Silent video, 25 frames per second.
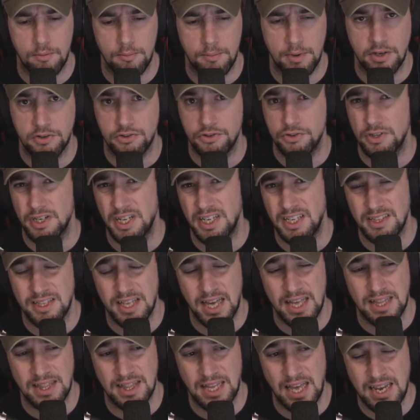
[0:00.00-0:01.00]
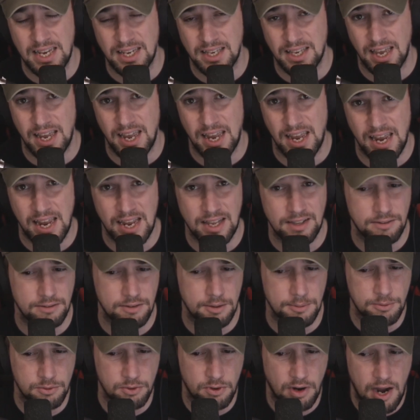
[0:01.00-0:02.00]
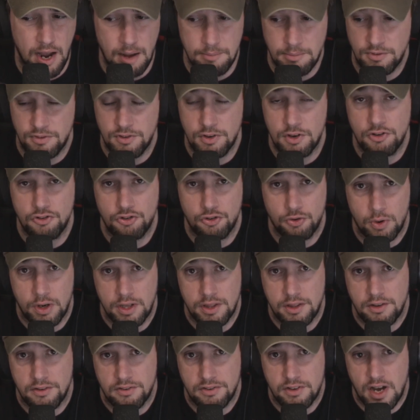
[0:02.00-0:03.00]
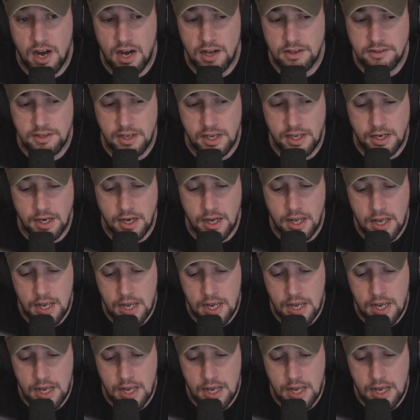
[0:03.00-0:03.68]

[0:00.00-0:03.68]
make sure to hit that like and subscribe if you enjoyed this content.